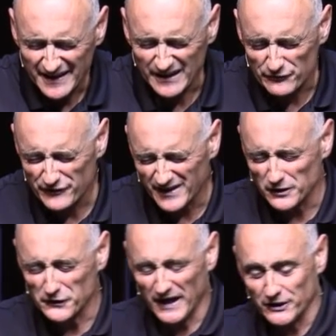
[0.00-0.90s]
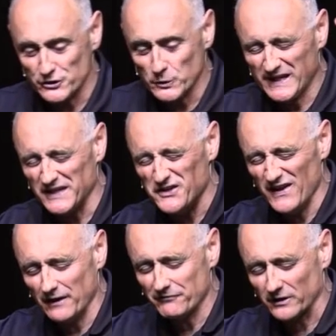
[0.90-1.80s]
and feeling that you can
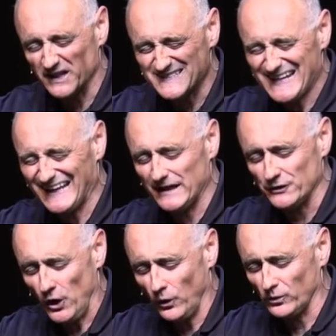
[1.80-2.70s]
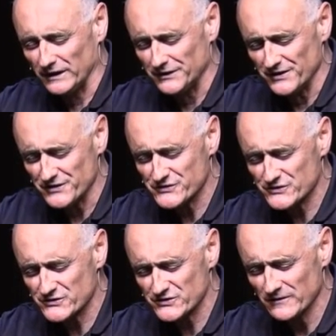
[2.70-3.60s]
never attain
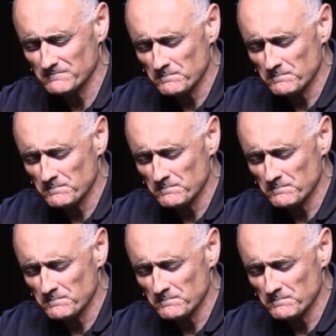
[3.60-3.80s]
holiness,